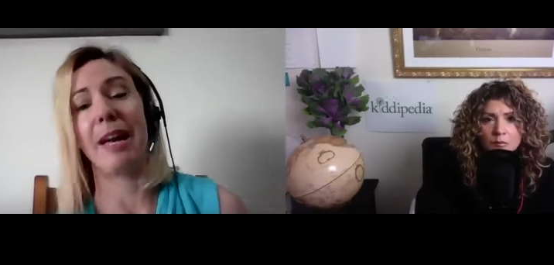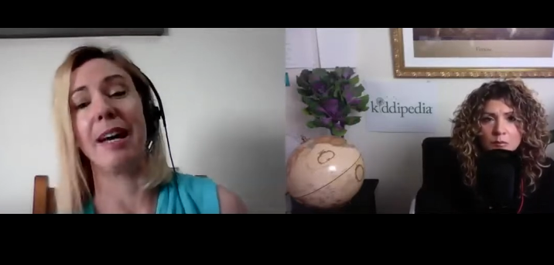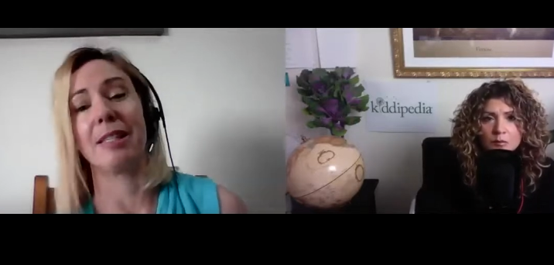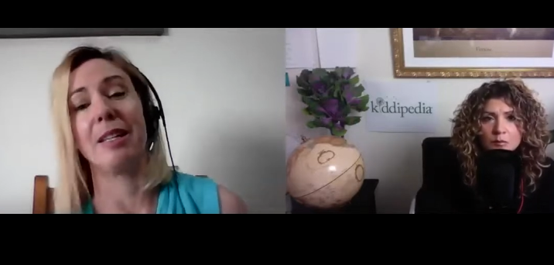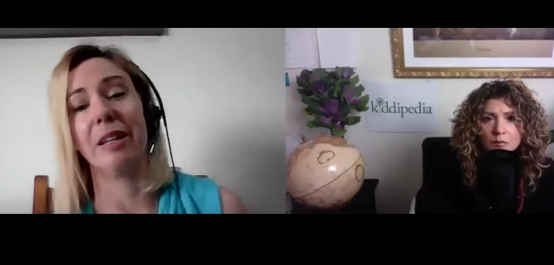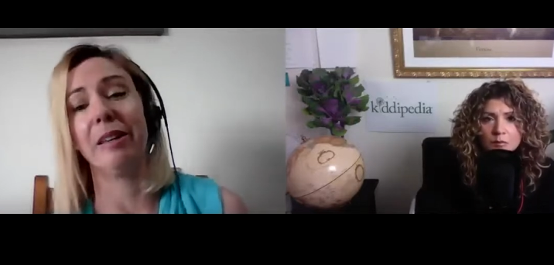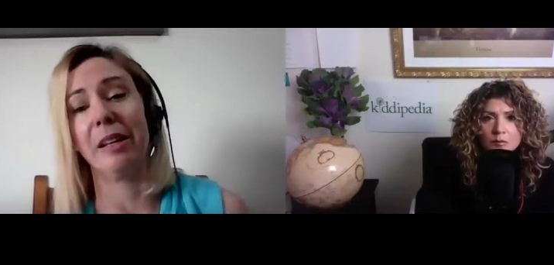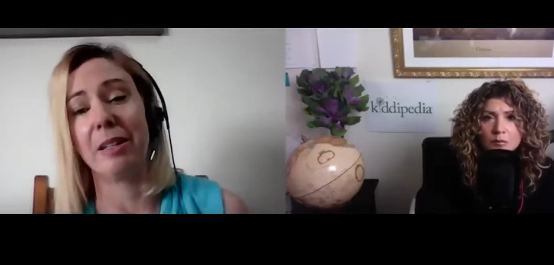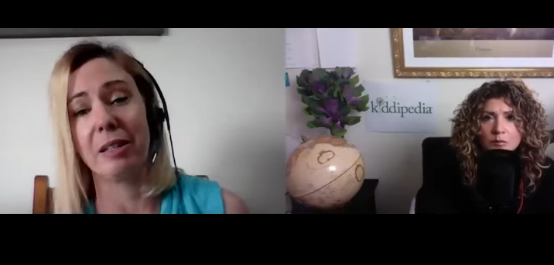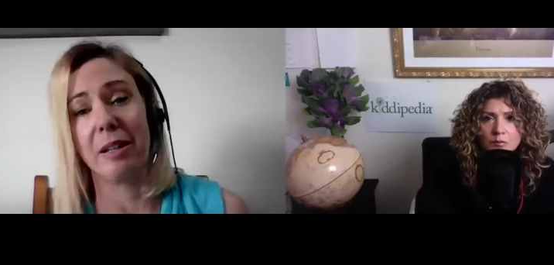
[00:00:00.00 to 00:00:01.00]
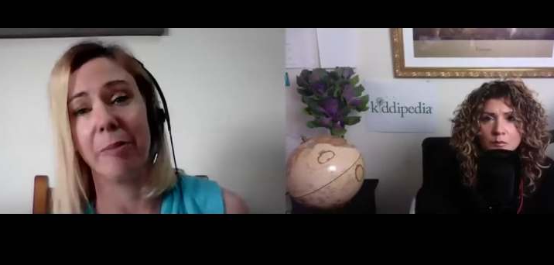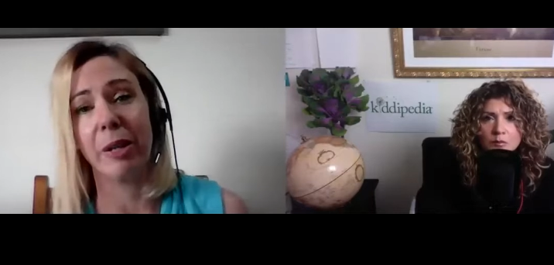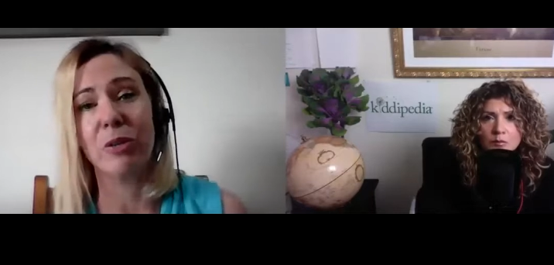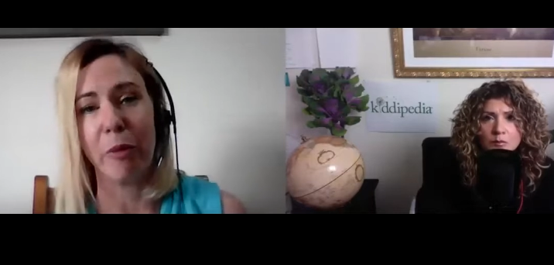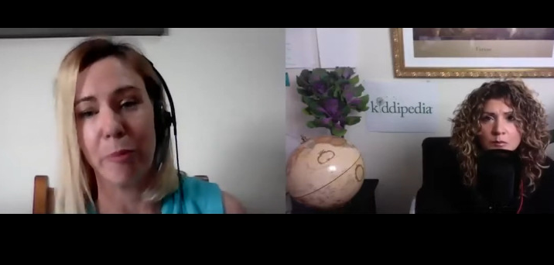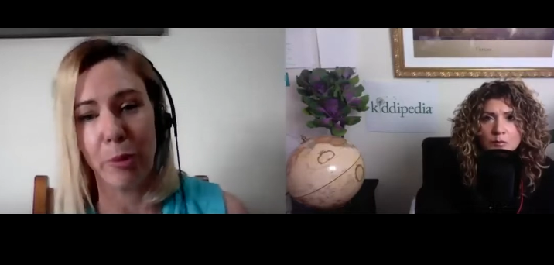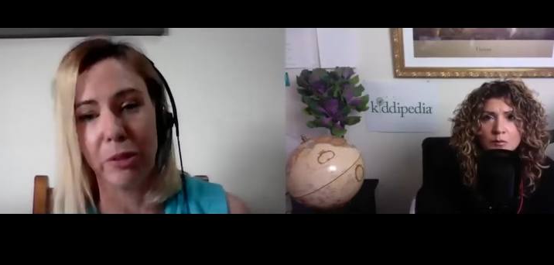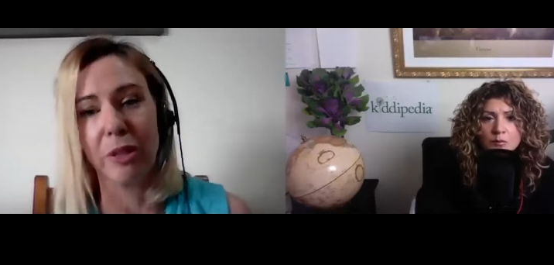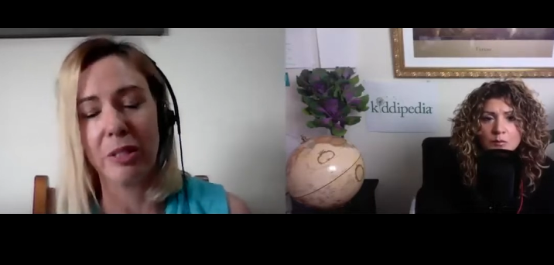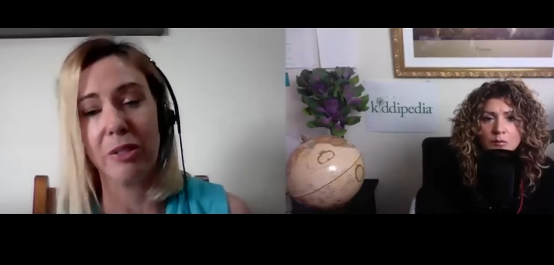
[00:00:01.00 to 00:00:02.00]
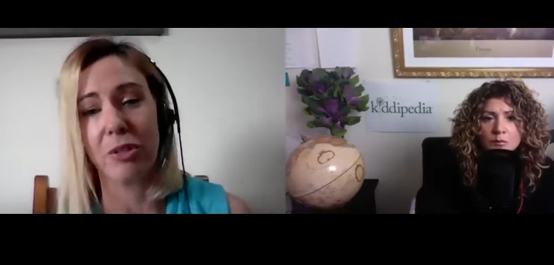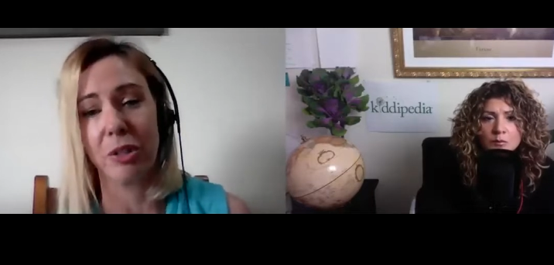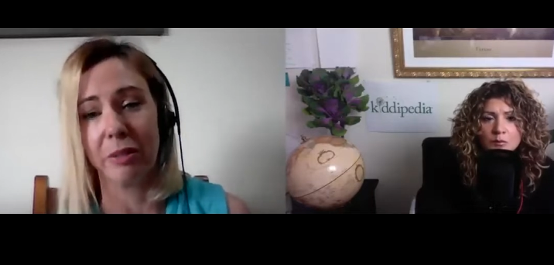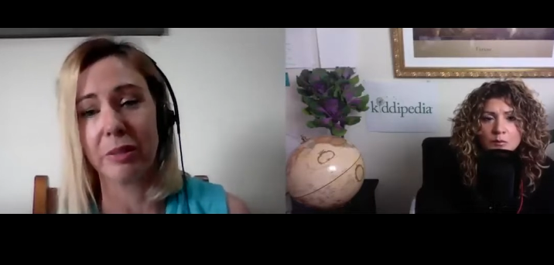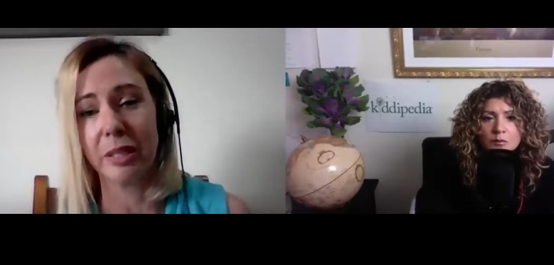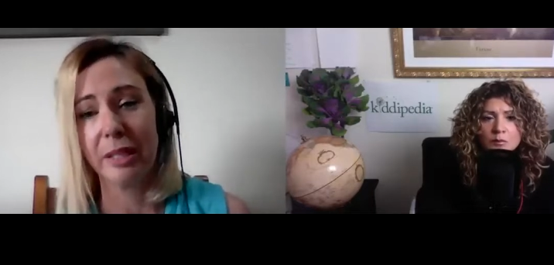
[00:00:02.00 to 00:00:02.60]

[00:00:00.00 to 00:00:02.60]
Speaker 1: accessing the internet because we've put those controls